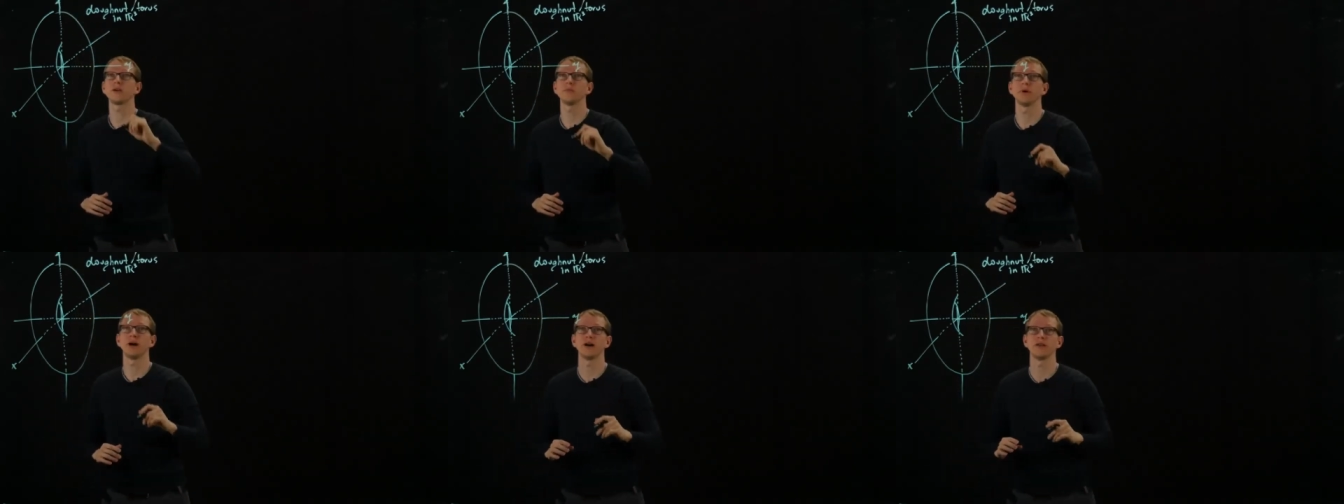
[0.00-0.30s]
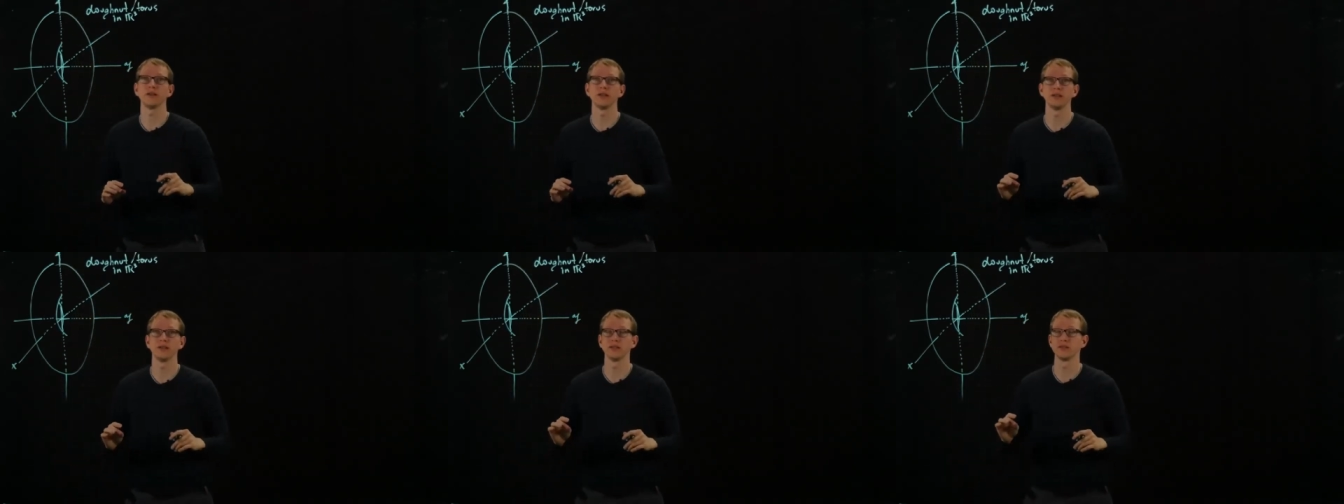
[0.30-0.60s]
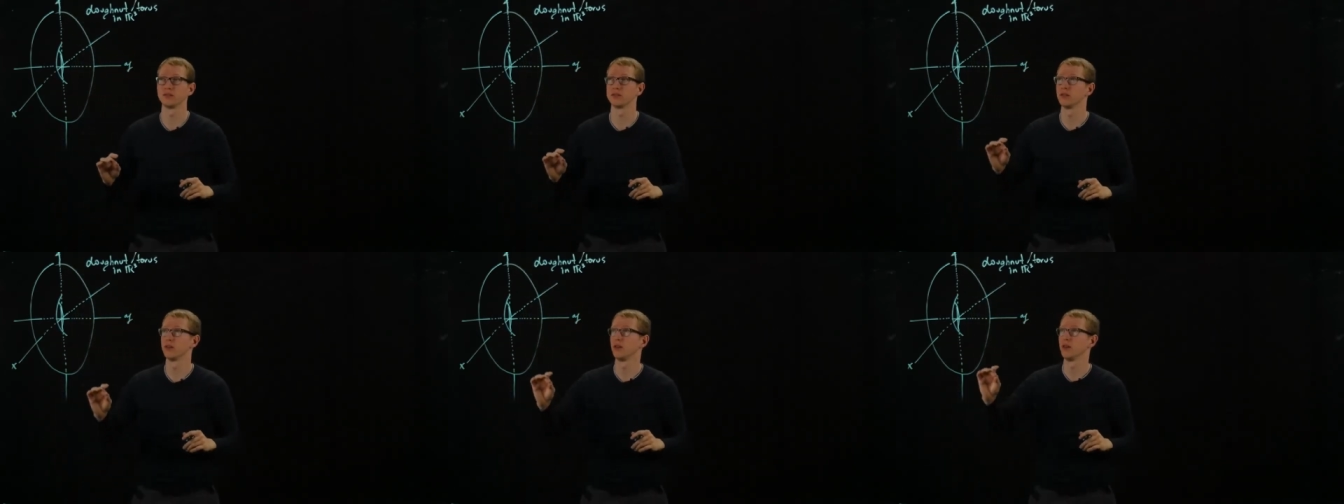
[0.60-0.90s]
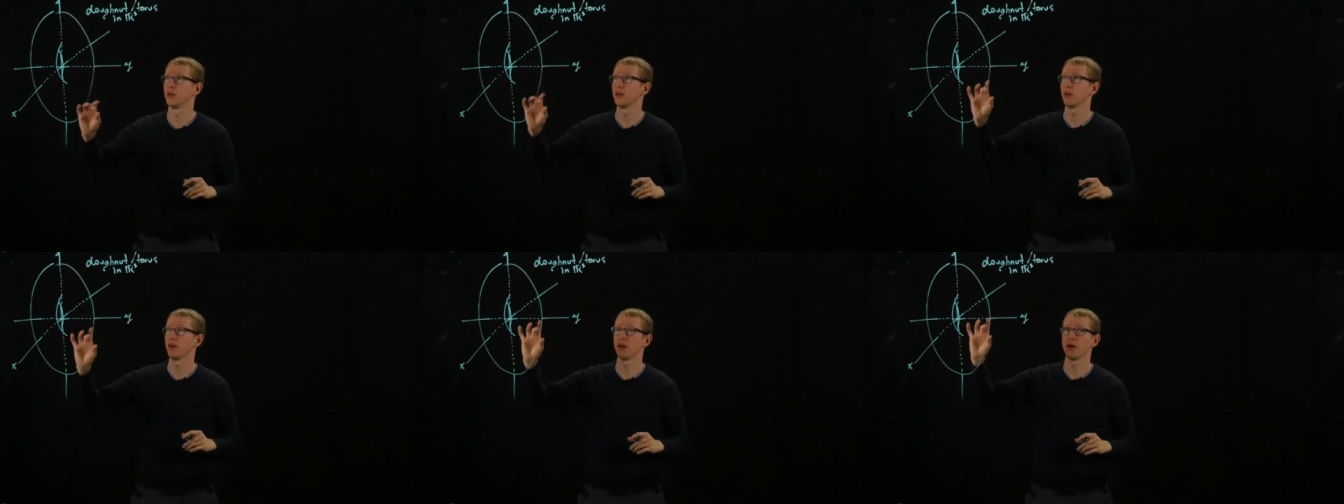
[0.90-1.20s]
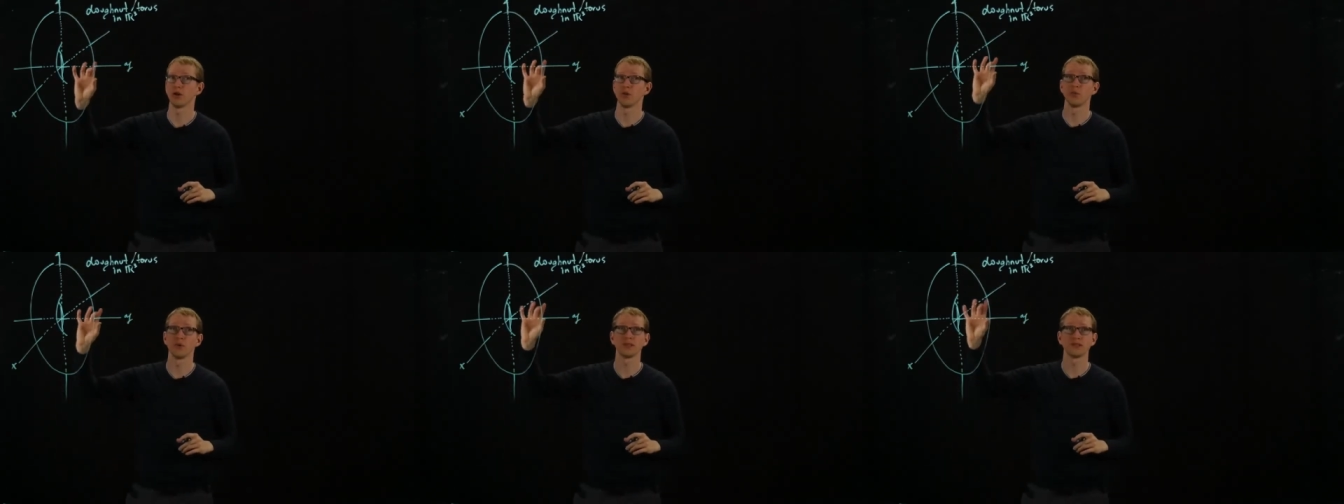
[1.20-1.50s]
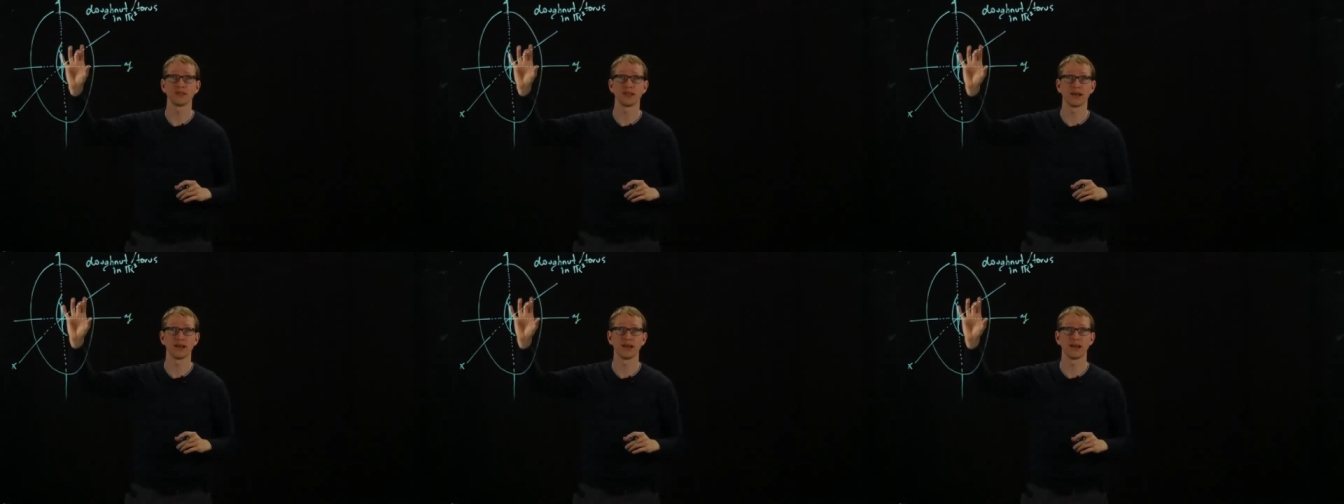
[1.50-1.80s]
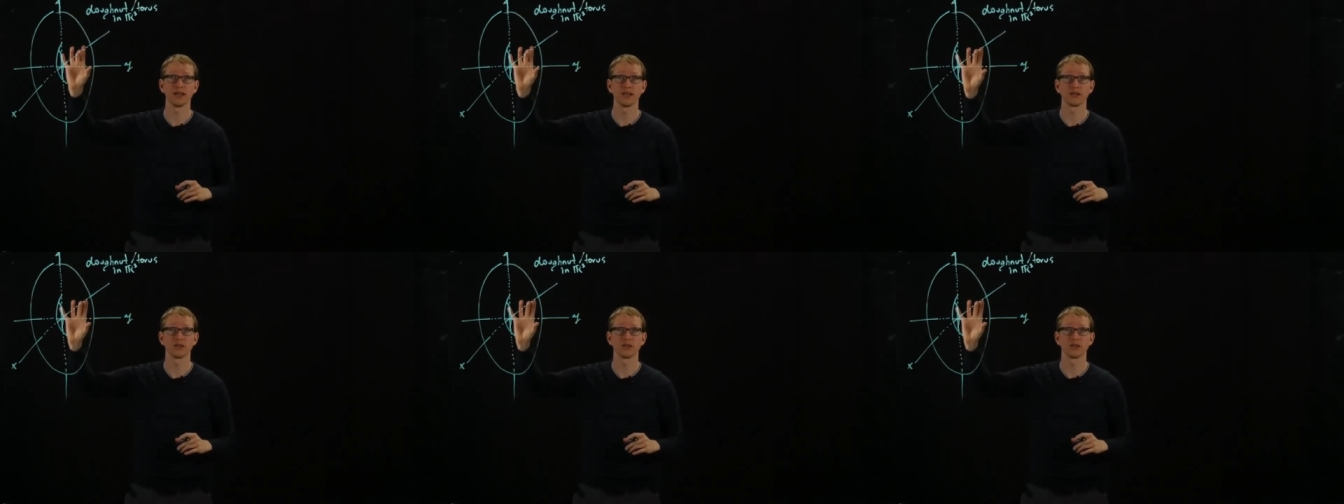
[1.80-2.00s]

about is uh, what's the height.